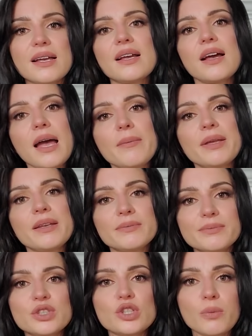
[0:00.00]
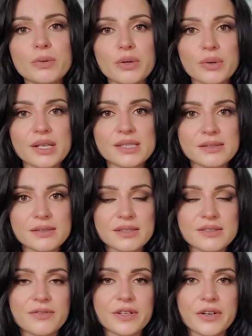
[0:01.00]
I mean, Jo Malone is
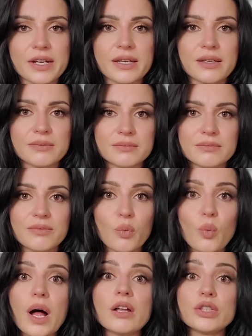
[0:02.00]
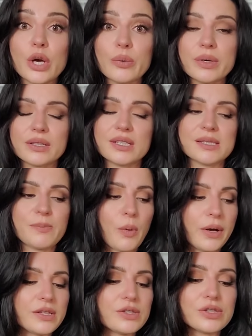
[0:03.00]
is very well known at this
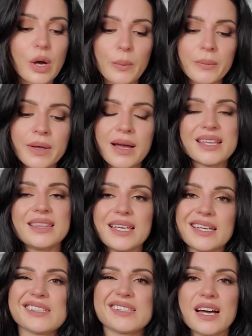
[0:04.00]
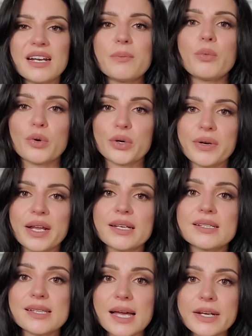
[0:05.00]
point. So I think it is kind of bordering
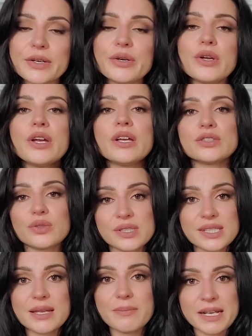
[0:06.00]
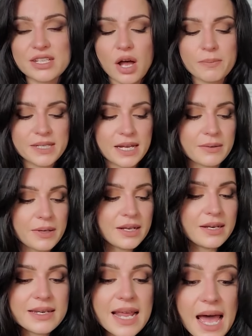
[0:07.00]
designer. So it's in my top 10.
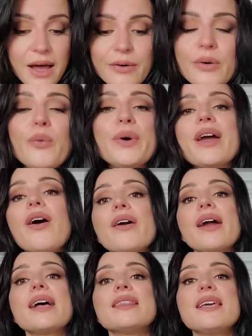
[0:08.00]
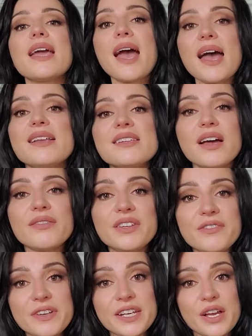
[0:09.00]
Now we are at the end of the
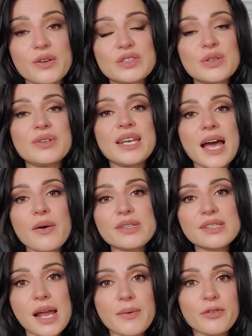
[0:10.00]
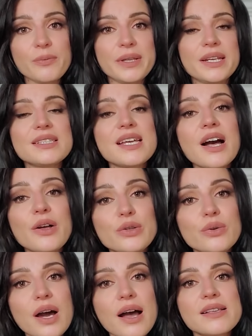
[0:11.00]
video. So now it's time for me to tell you
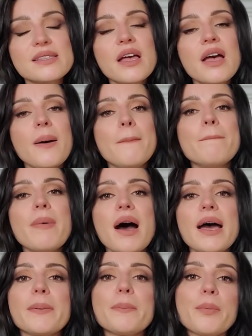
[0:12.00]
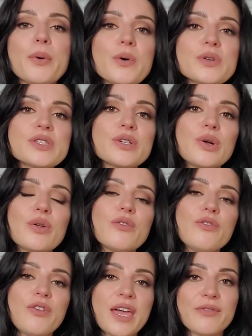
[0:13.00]
guys my personal
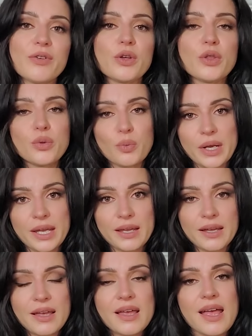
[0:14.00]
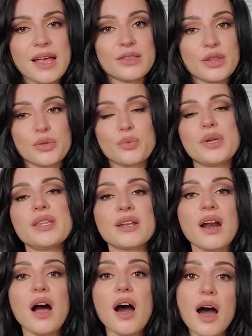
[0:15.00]
favorite three and the three
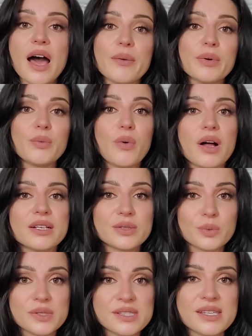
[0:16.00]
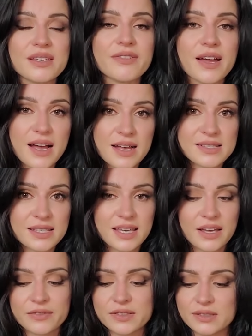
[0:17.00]
that I would want to receive as a
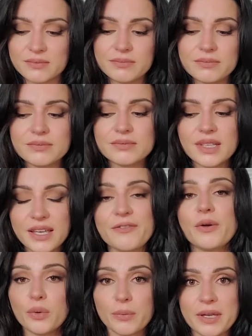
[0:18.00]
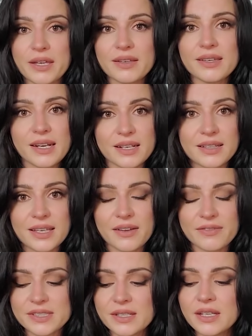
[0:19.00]
gift if it were me getting the gift.